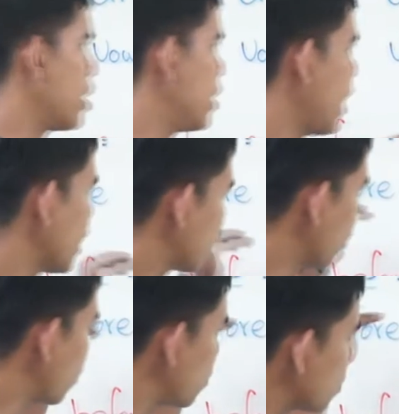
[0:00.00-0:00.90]
the
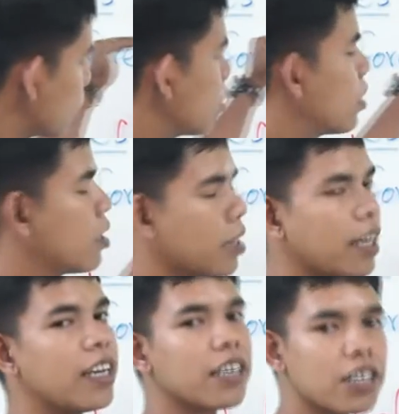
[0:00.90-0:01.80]
articles
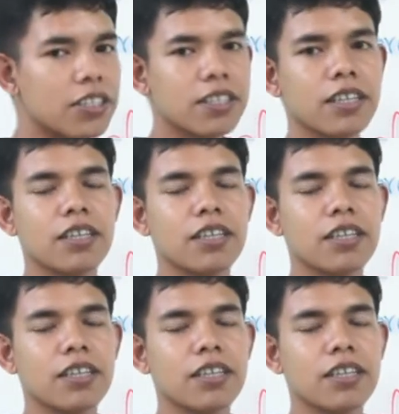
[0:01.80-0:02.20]
in English.